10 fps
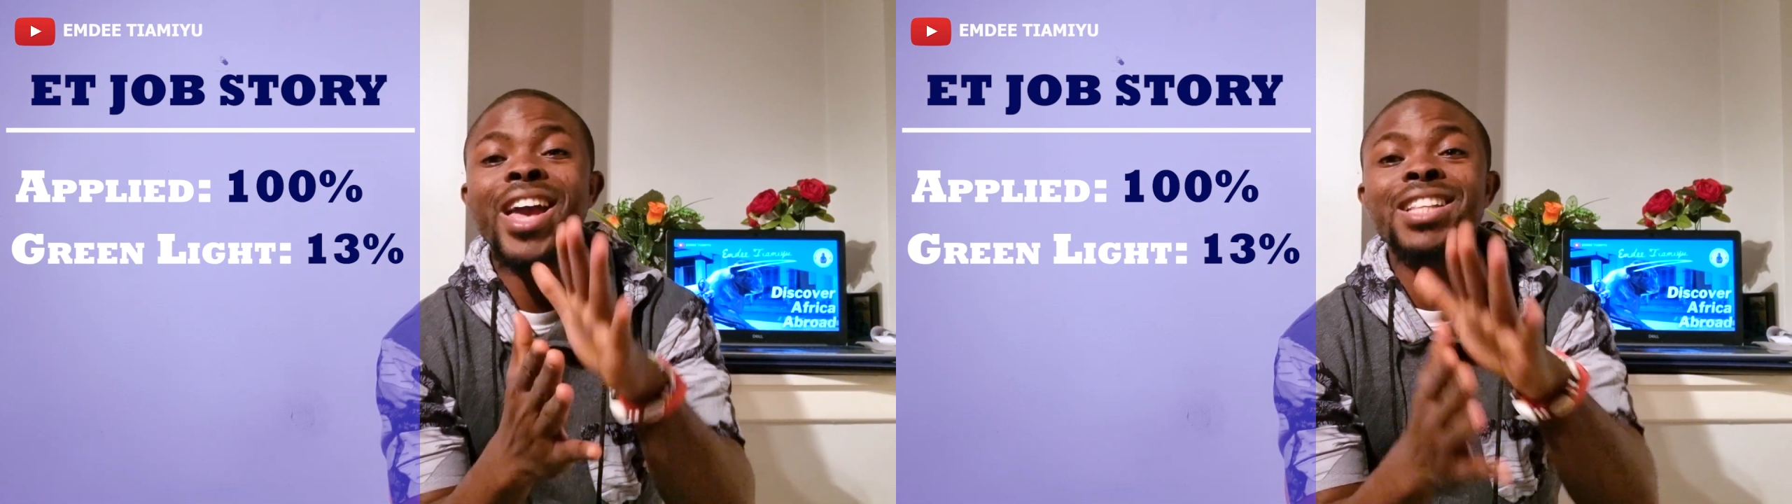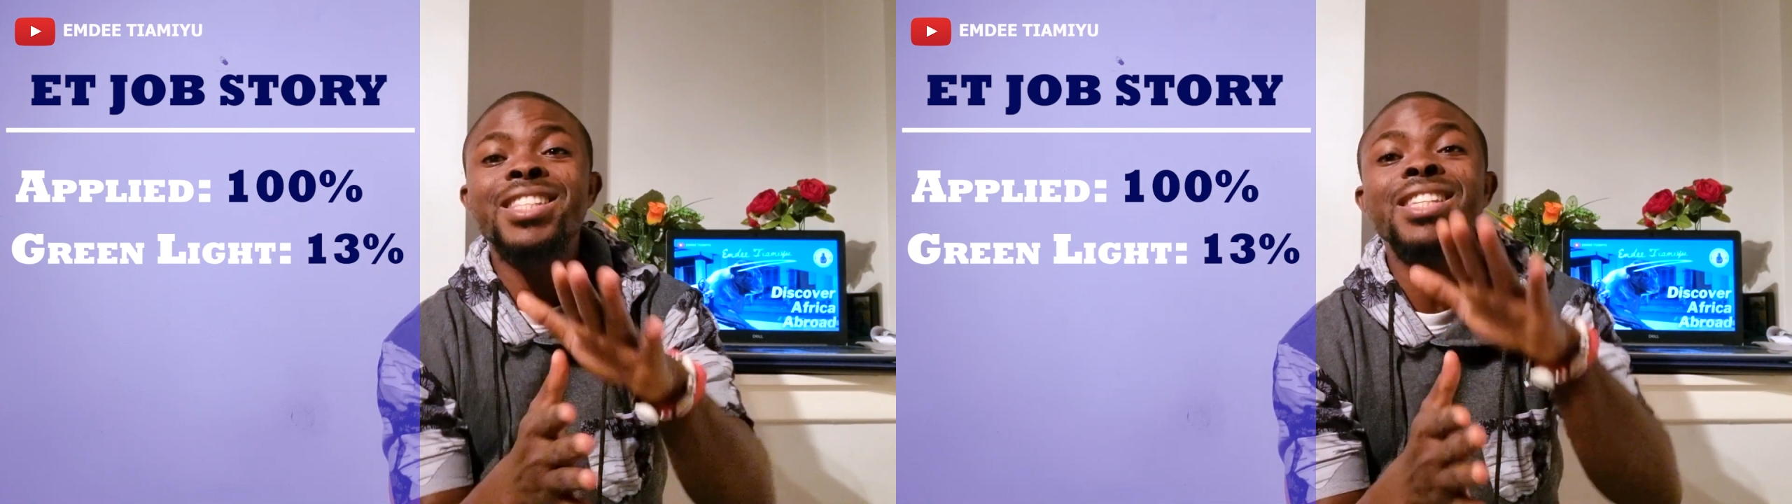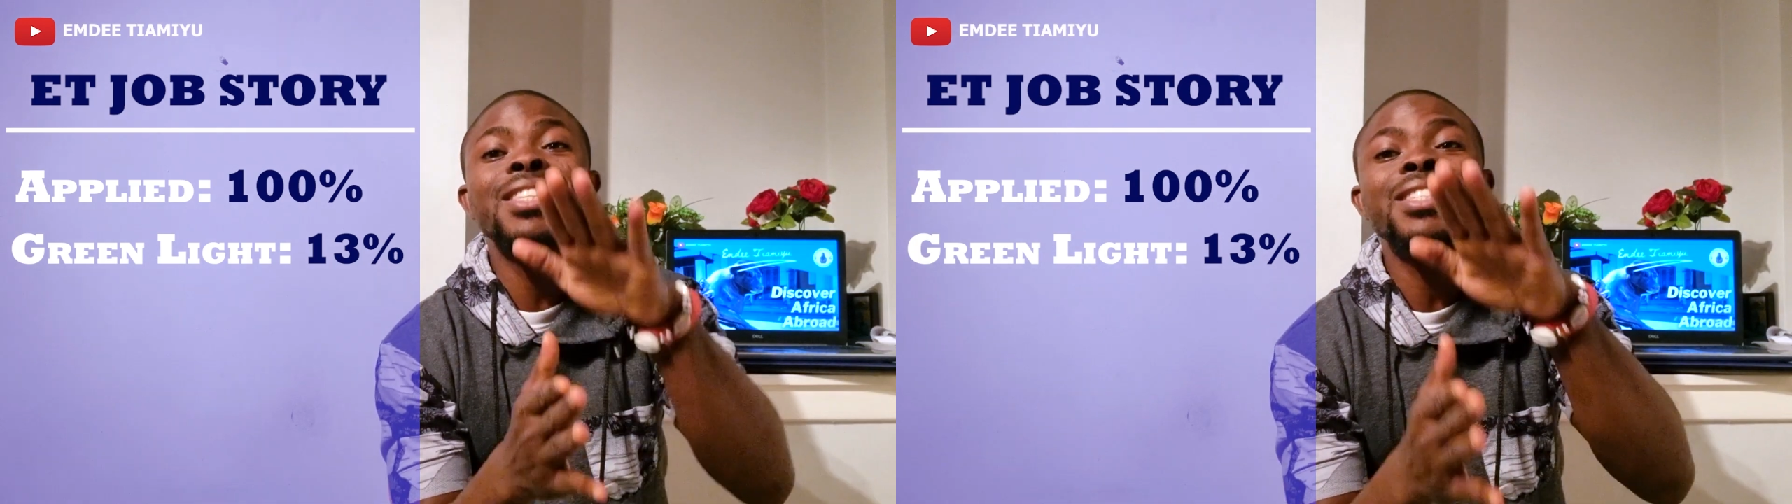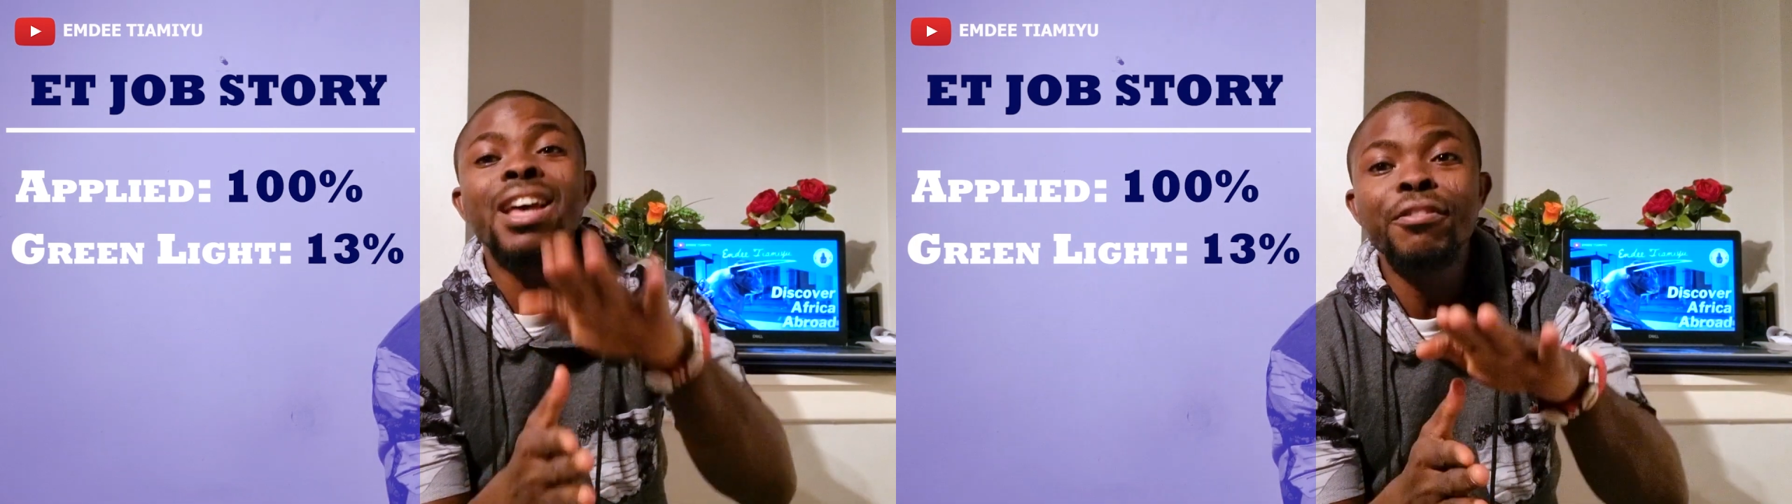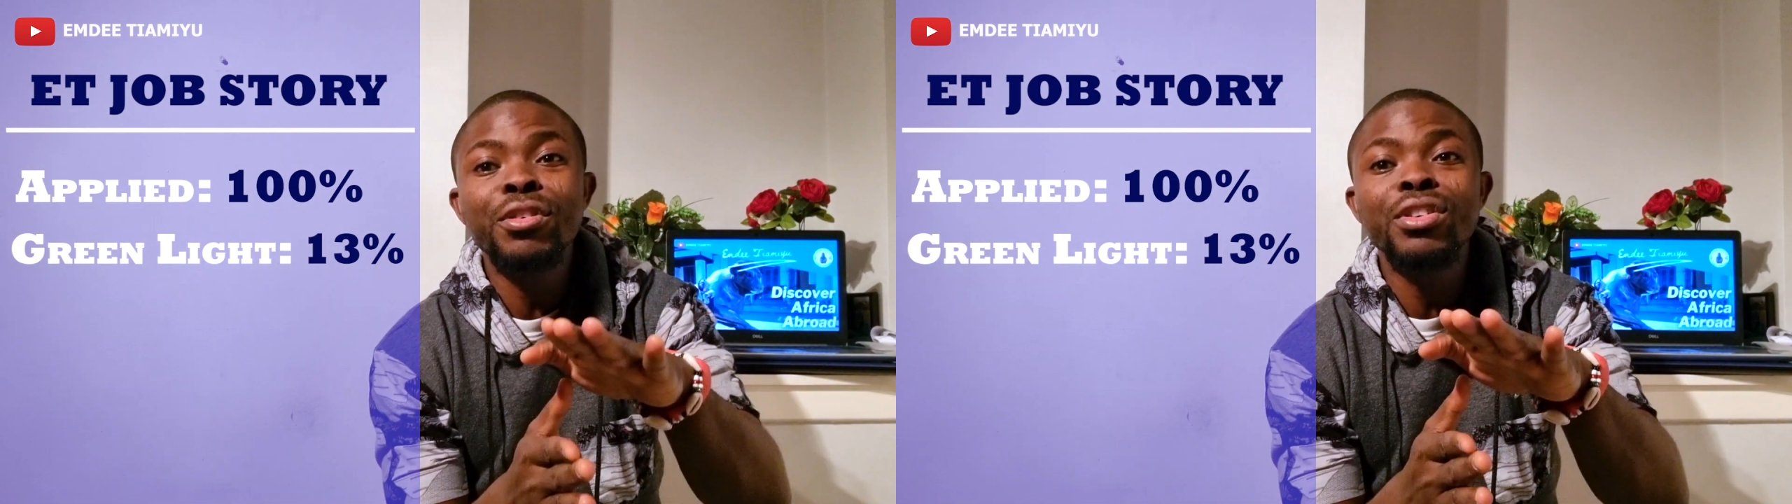
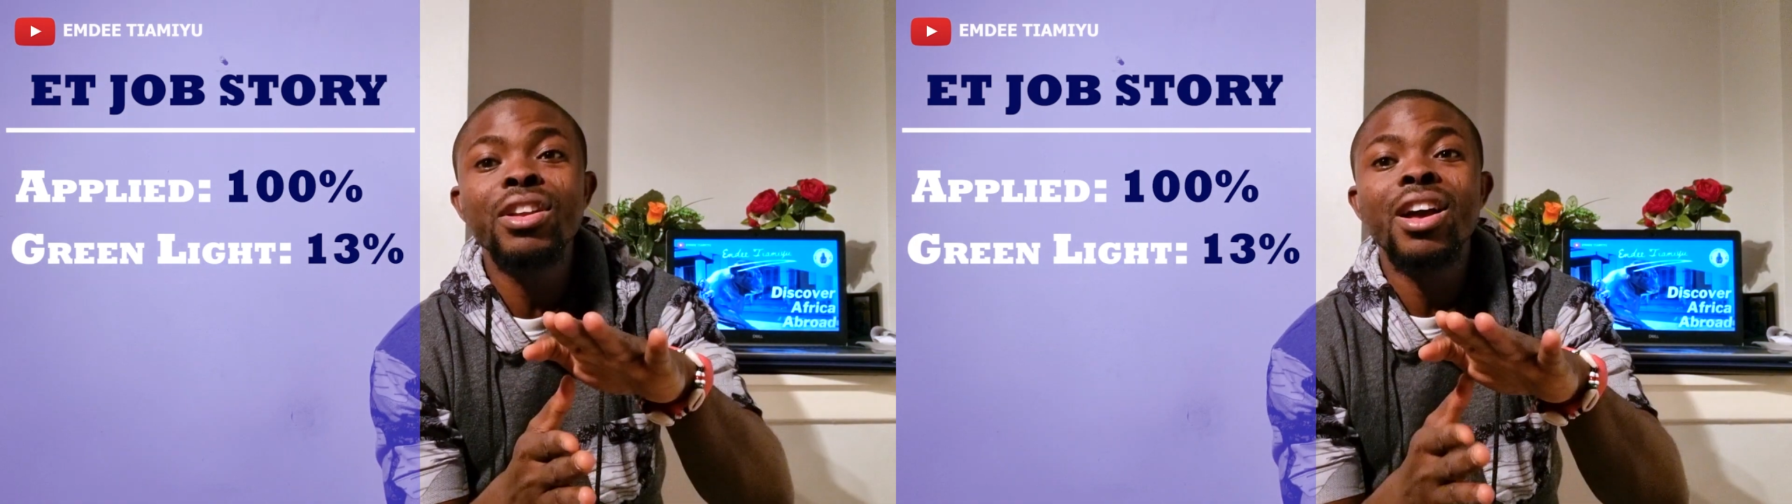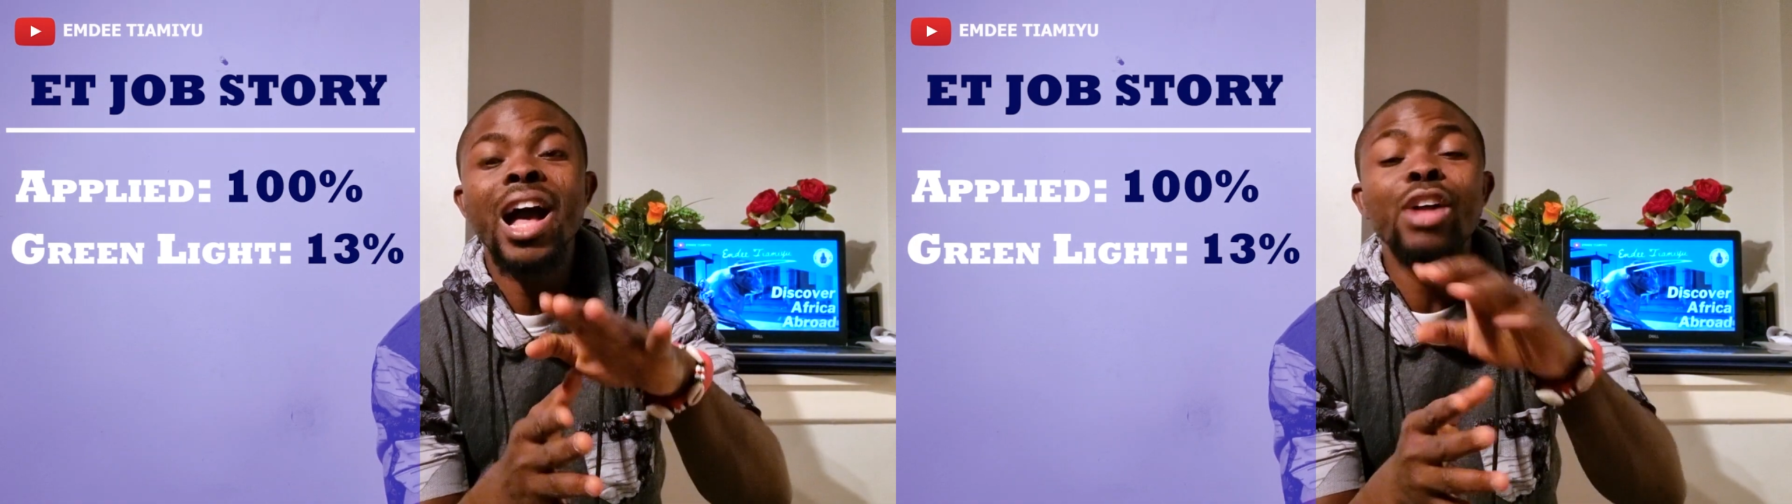87